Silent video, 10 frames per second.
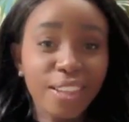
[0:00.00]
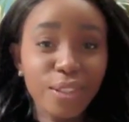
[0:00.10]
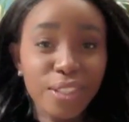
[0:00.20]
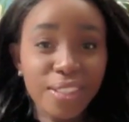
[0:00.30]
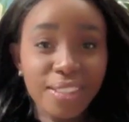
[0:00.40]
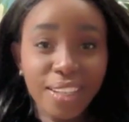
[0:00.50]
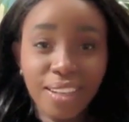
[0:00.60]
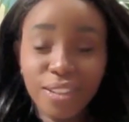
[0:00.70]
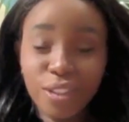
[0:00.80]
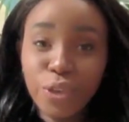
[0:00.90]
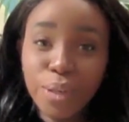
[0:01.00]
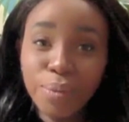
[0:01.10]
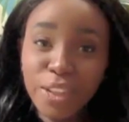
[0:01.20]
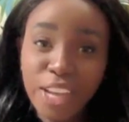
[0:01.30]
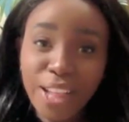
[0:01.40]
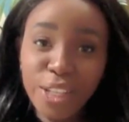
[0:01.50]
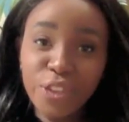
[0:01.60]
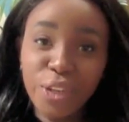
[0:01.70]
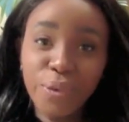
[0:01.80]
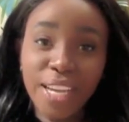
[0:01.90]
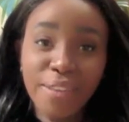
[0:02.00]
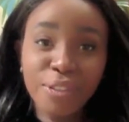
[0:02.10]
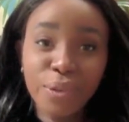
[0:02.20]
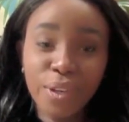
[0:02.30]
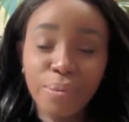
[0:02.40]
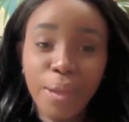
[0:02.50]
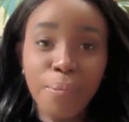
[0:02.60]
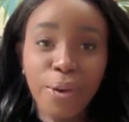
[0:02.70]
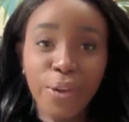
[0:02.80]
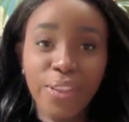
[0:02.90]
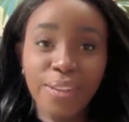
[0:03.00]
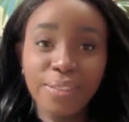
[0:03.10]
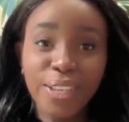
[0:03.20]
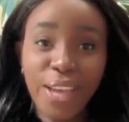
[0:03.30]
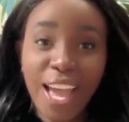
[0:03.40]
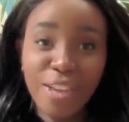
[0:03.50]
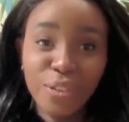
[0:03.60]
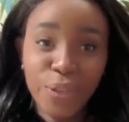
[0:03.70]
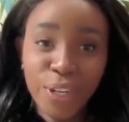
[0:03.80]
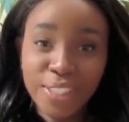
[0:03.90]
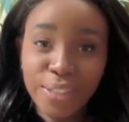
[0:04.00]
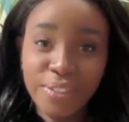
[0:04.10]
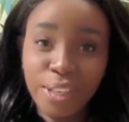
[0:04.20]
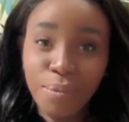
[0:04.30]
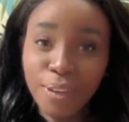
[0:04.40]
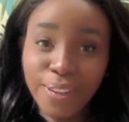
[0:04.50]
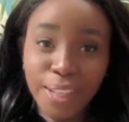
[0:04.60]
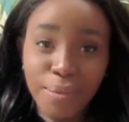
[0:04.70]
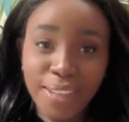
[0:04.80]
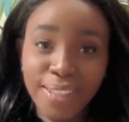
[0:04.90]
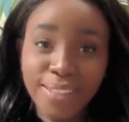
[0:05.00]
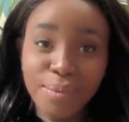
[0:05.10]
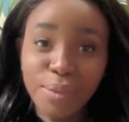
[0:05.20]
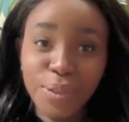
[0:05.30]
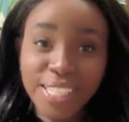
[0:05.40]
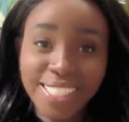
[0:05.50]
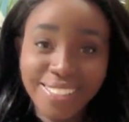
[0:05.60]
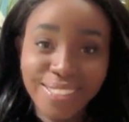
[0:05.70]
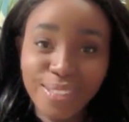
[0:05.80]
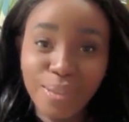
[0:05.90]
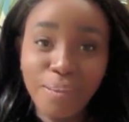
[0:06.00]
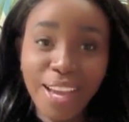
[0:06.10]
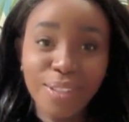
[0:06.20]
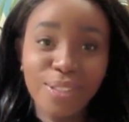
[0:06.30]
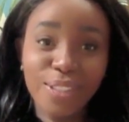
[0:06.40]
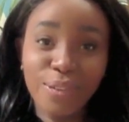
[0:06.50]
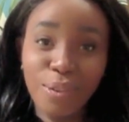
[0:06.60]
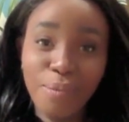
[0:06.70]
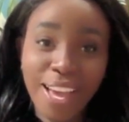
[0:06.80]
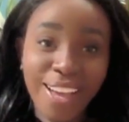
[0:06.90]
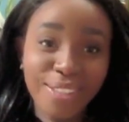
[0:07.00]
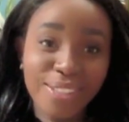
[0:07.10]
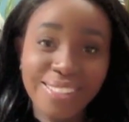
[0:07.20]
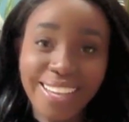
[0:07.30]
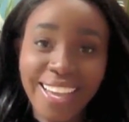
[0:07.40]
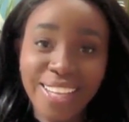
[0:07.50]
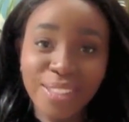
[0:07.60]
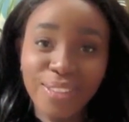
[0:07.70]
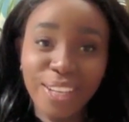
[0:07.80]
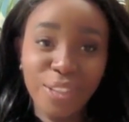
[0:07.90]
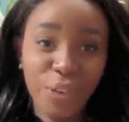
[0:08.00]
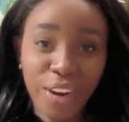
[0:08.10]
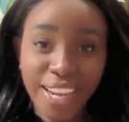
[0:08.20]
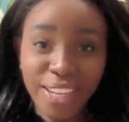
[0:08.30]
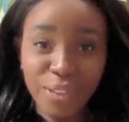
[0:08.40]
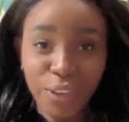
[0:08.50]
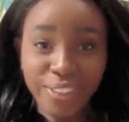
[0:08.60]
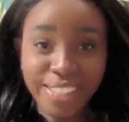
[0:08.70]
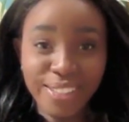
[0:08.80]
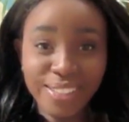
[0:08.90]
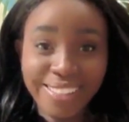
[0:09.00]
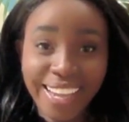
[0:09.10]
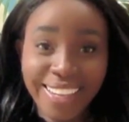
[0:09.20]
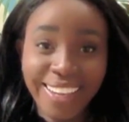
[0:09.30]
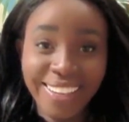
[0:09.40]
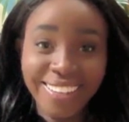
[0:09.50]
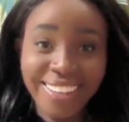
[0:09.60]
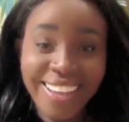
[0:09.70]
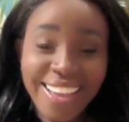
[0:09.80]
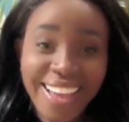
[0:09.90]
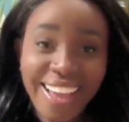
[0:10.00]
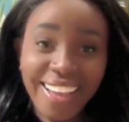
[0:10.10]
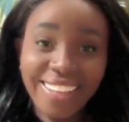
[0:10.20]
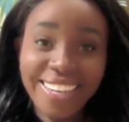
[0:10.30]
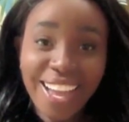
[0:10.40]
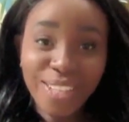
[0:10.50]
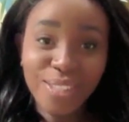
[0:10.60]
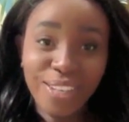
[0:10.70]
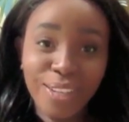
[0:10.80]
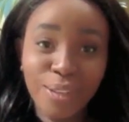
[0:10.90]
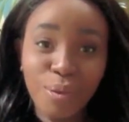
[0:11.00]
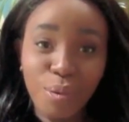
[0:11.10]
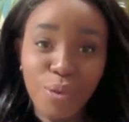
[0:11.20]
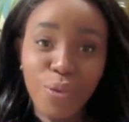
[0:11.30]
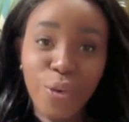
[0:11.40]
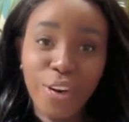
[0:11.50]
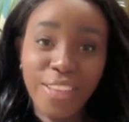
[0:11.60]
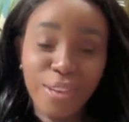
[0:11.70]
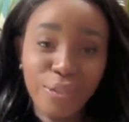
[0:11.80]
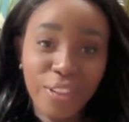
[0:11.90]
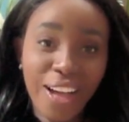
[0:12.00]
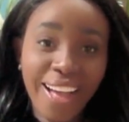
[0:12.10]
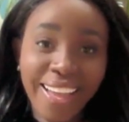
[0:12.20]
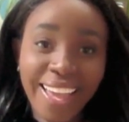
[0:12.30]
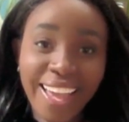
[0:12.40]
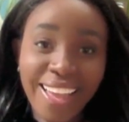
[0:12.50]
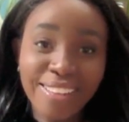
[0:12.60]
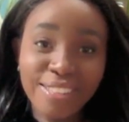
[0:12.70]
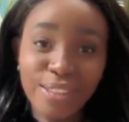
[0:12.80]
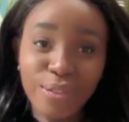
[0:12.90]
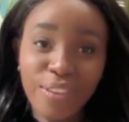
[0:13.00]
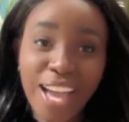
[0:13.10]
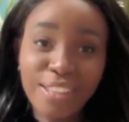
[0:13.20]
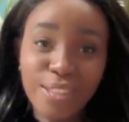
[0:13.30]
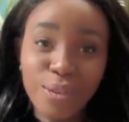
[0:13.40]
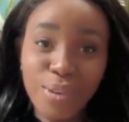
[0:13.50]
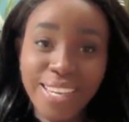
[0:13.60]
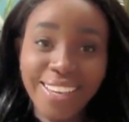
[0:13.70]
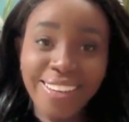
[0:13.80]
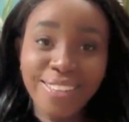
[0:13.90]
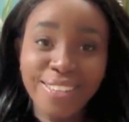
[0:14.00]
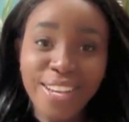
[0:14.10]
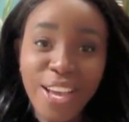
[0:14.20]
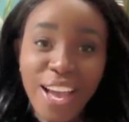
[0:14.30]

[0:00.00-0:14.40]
this is extremely challenging. We have to remember that astronauts have typically been Marines, the best of the best, and they train for at least a decade at NASA before they fly. And the fact that we can